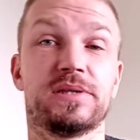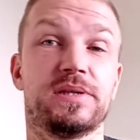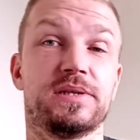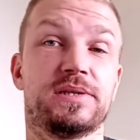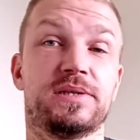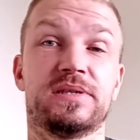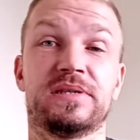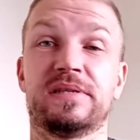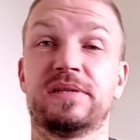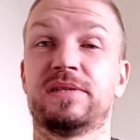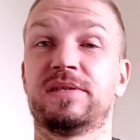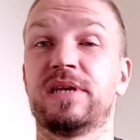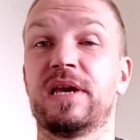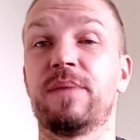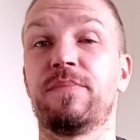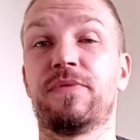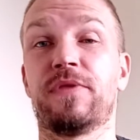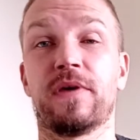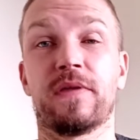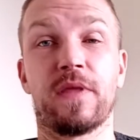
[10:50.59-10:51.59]
This is the
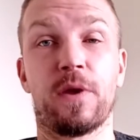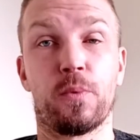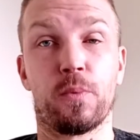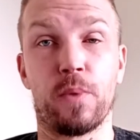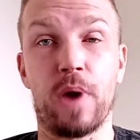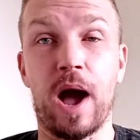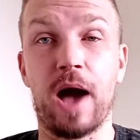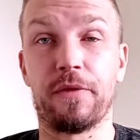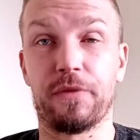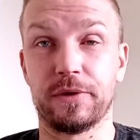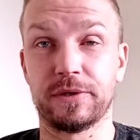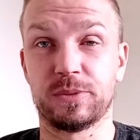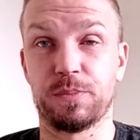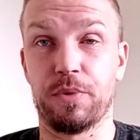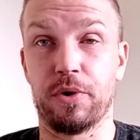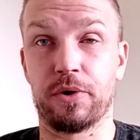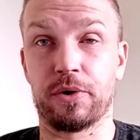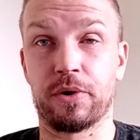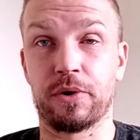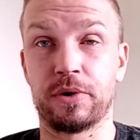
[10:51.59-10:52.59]
same thing that
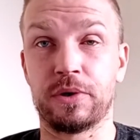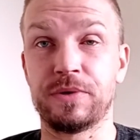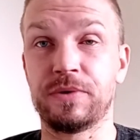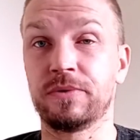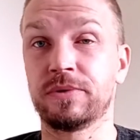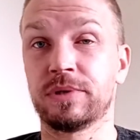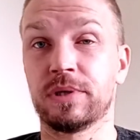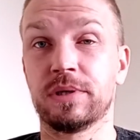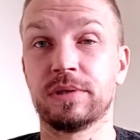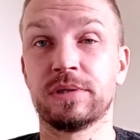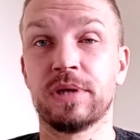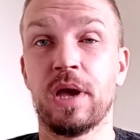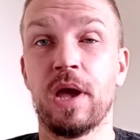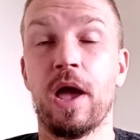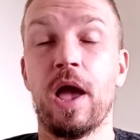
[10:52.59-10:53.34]
Roethlisberger uses.